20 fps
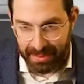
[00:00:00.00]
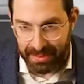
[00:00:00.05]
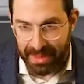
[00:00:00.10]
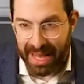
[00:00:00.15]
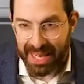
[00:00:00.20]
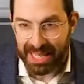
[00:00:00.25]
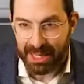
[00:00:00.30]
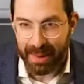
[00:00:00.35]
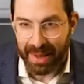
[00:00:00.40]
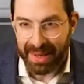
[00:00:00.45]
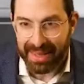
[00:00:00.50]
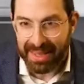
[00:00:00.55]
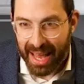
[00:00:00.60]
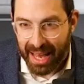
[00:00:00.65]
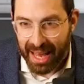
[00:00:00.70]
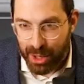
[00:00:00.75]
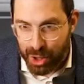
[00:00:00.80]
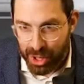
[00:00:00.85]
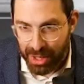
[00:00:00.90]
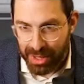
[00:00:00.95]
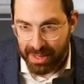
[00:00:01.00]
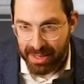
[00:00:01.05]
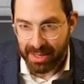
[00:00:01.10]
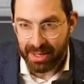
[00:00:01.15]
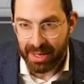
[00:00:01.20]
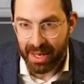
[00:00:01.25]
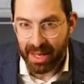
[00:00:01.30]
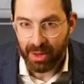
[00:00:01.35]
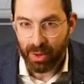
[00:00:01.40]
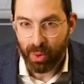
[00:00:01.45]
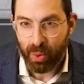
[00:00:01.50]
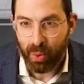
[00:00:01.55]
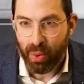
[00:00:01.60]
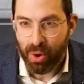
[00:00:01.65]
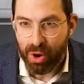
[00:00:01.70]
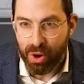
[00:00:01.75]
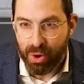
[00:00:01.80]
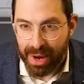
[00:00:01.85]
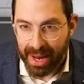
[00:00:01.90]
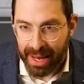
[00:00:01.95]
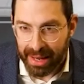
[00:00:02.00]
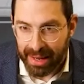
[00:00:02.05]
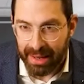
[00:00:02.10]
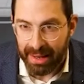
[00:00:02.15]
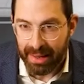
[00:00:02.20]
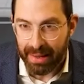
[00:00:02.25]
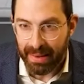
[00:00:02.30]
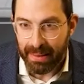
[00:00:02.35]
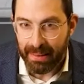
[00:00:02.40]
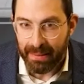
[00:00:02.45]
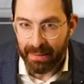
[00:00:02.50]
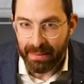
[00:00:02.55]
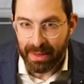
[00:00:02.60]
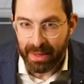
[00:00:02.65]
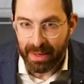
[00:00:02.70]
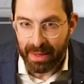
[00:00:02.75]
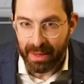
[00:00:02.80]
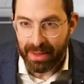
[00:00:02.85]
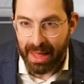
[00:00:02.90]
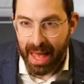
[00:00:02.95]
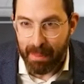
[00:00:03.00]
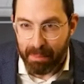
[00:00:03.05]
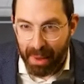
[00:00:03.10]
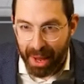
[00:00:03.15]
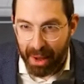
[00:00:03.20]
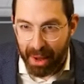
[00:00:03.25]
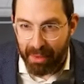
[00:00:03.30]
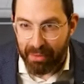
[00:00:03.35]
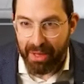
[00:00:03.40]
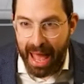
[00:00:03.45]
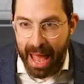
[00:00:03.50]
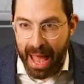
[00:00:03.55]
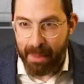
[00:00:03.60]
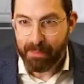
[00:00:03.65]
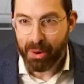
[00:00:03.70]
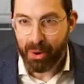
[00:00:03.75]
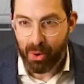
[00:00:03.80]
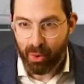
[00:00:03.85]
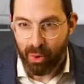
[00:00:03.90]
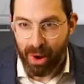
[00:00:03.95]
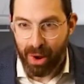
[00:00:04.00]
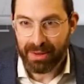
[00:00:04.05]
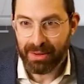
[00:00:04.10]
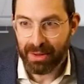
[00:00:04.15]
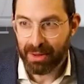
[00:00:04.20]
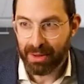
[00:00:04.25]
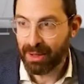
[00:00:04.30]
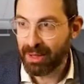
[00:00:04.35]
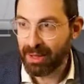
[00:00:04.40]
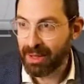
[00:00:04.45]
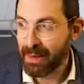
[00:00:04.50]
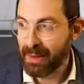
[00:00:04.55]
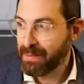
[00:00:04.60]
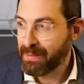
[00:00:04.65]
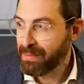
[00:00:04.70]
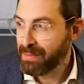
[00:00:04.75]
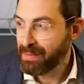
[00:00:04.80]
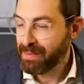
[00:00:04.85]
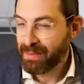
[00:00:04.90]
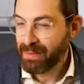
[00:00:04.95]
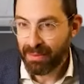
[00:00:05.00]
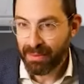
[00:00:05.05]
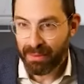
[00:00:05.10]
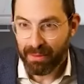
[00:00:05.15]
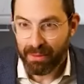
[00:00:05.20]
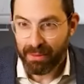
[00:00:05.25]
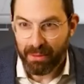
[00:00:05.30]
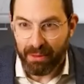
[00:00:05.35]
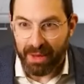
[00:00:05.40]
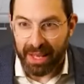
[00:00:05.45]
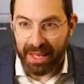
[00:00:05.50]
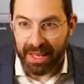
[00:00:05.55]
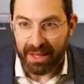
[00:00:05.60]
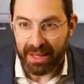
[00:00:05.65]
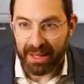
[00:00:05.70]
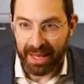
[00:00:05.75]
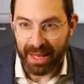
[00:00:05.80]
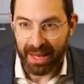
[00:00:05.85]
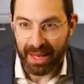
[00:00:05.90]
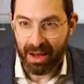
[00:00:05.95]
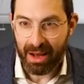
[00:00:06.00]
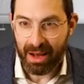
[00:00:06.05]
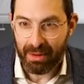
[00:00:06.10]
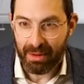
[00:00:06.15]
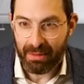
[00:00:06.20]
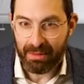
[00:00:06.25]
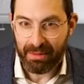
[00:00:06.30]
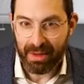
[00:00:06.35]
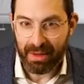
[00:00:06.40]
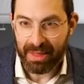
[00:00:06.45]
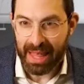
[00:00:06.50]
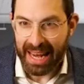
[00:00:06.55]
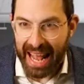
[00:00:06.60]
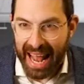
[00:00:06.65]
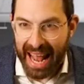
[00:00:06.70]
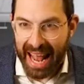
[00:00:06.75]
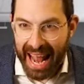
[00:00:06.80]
the expectations and the mm. worry, that, that parental feeling of that